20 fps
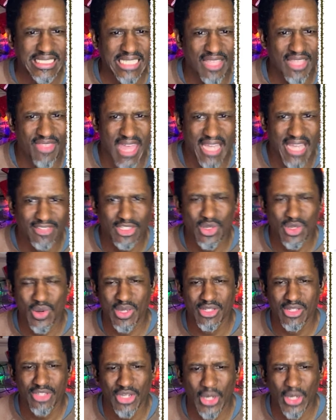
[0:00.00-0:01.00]
that's
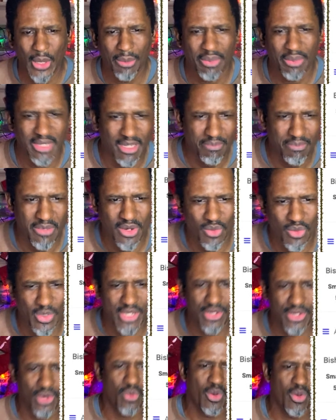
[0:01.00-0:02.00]
going to open up your
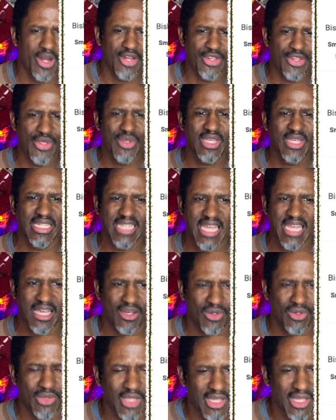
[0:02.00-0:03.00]
window where you can
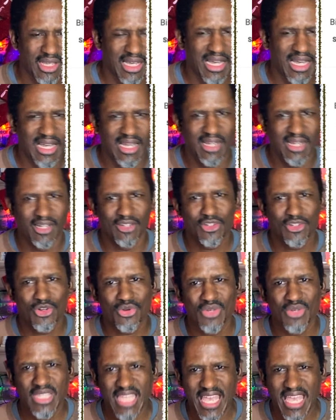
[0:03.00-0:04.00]
now
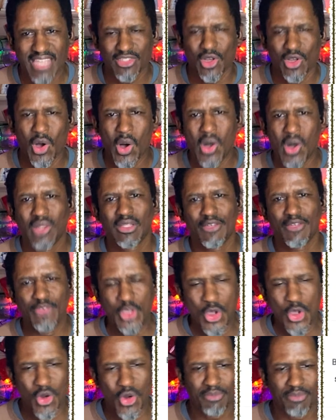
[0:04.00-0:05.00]
create all of
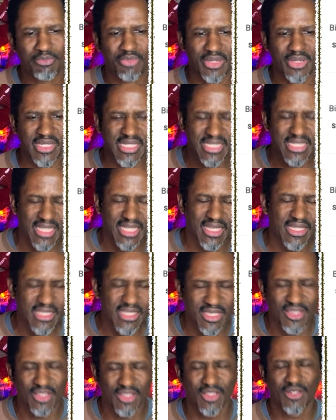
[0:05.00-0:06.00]
your
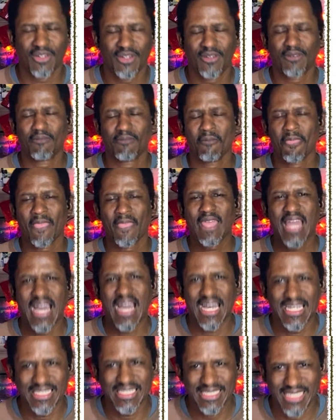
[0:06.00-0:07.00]
particular
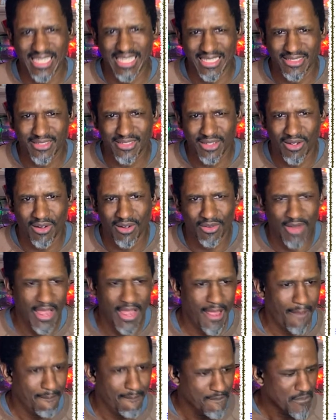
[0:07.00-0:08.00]
content. All
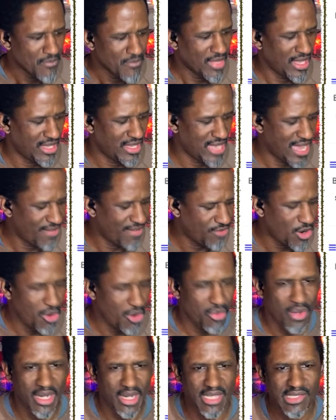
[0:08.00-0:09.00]
right, and I've
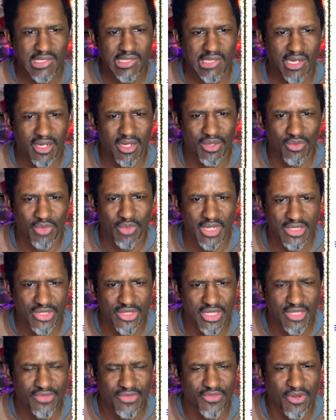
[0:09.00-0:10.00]
already started one
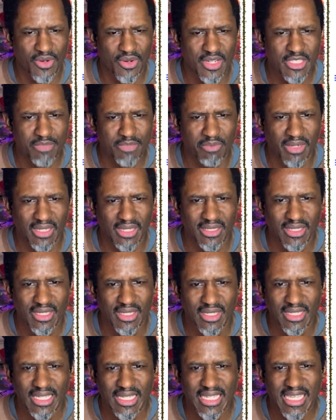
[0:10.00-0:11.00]
just for us, but
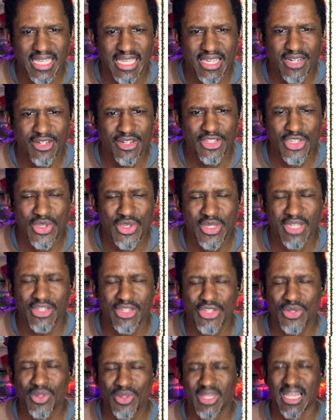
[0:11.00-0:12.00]
here you can
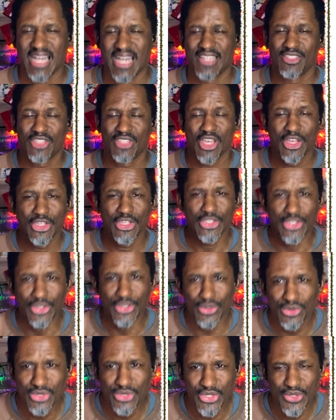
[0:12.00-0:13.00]
utilize
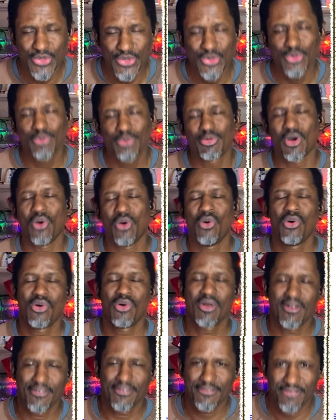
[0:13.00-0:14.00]
YouTube
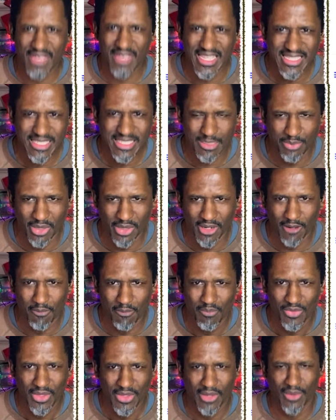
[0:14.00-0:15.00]
or Facebook.
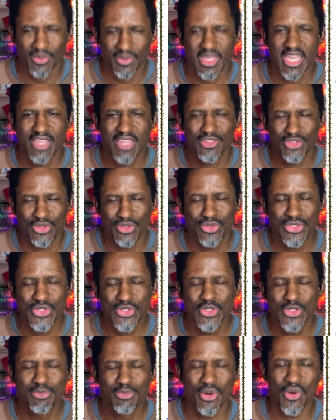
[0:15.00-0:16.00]
Okay,
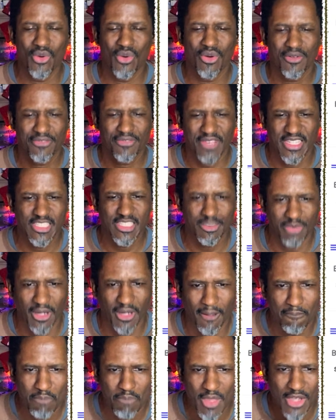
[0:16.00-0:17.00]
YouTube or
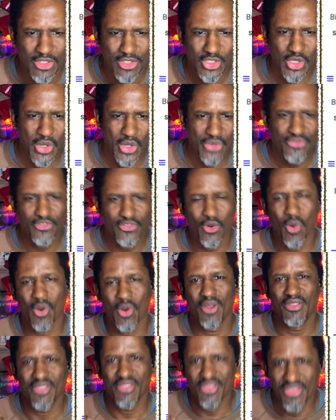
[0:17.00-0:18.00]
Facebook. So
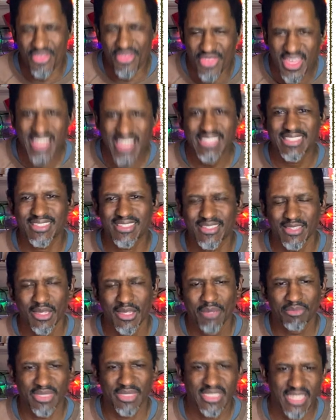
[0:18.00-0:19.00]
for this
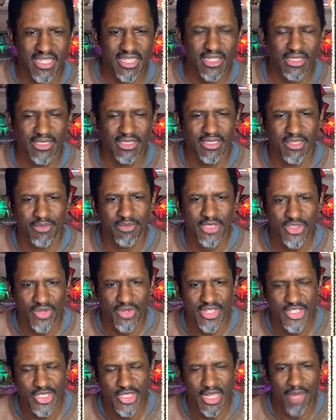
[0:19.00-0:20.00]
particular
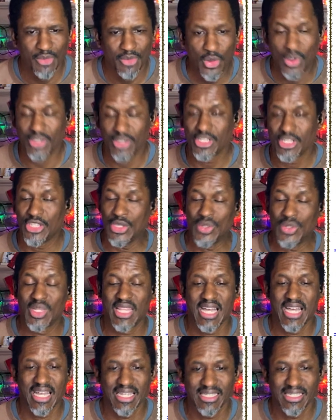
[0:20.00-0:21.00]
demonstration, I'm going to
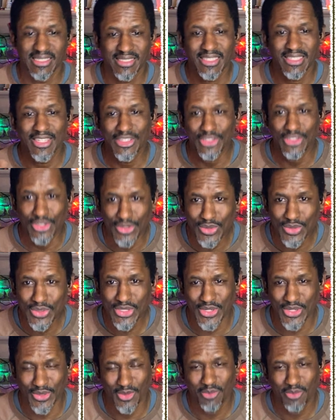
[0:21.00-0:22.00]
utilize
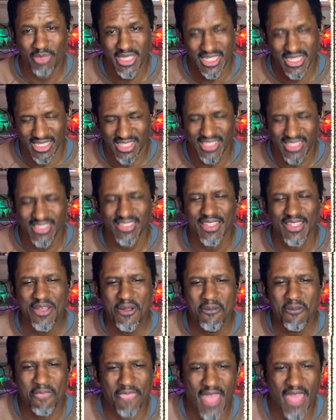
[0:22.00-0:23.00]
YouTube because
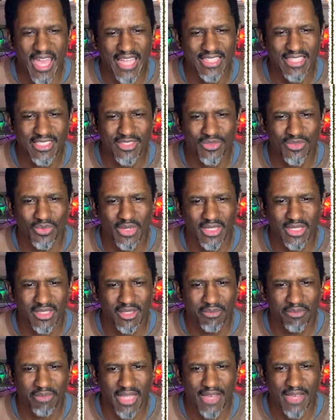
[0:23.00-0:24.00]
that's what the
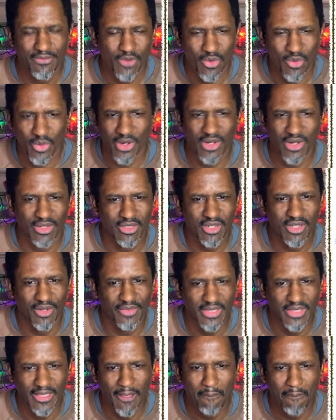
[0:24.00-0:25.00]
platform we're on
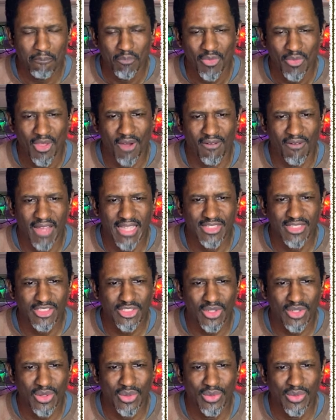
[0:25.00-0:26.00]
currently. All right,
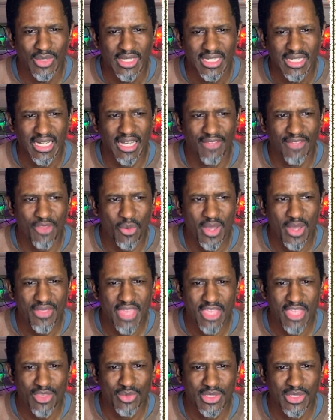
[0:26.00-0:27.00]
so the way that
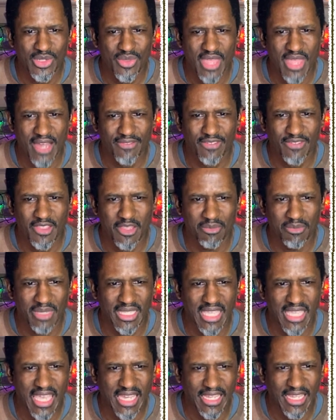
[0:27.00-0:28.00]
you would do that from the
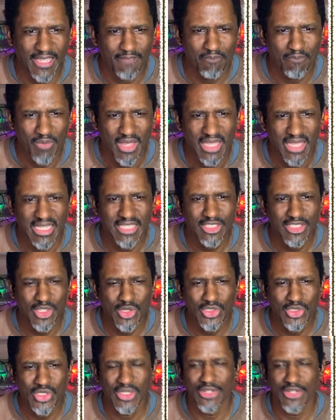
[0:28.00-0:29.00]
beginning, let's go
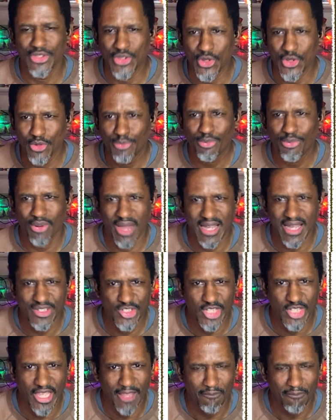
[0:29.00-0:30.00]
to a new
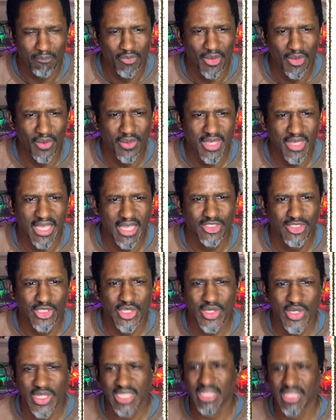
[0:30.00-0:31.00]
project. Okay, so
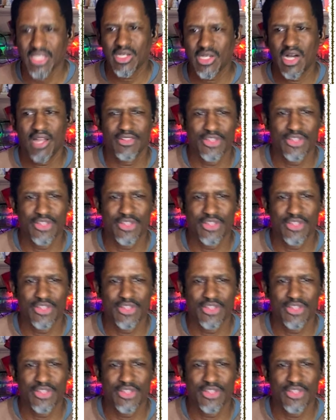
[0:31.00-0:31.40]
you click on